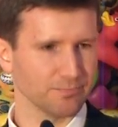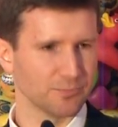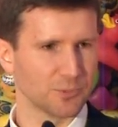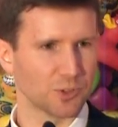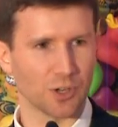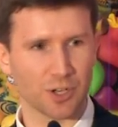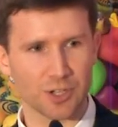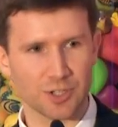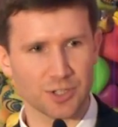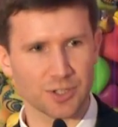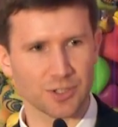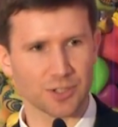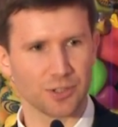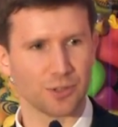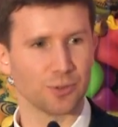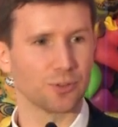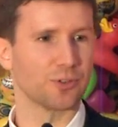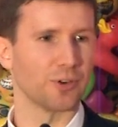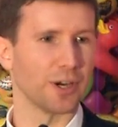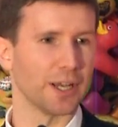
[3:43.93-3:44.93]
Russian,
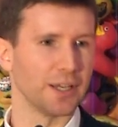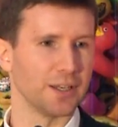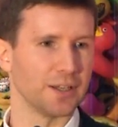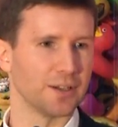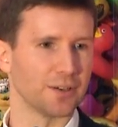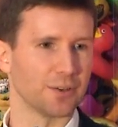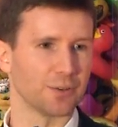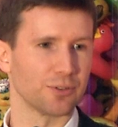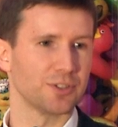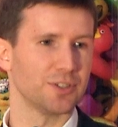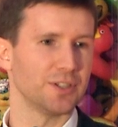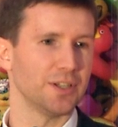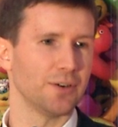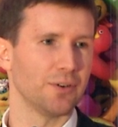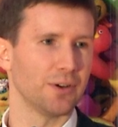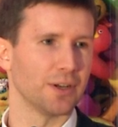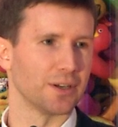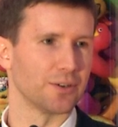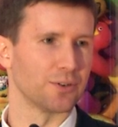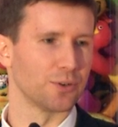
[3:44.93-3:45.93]
Ukrainian or
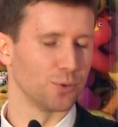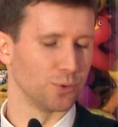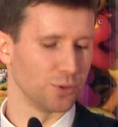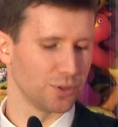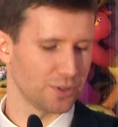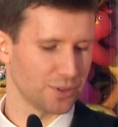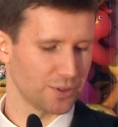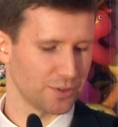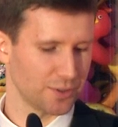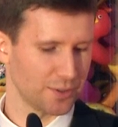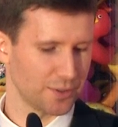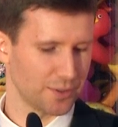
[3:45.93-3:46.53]
Syrian roots.